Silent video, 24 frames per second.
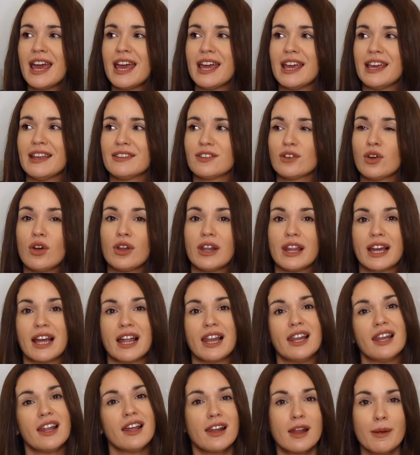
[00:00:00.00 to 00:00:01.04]
It's got like a
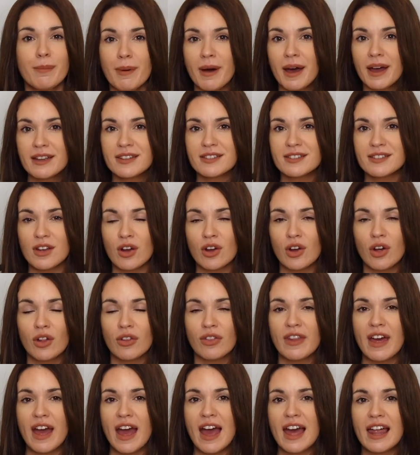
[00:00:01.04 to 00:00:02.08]
lullaby song on
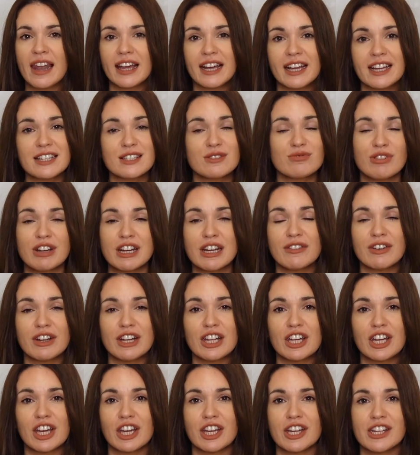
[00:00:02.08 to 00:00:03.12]
there. Like, it's really
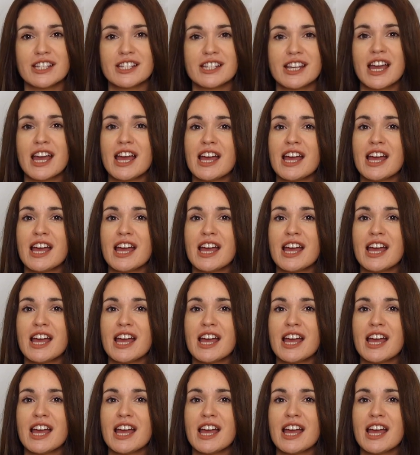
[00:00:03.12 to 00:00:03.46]
good.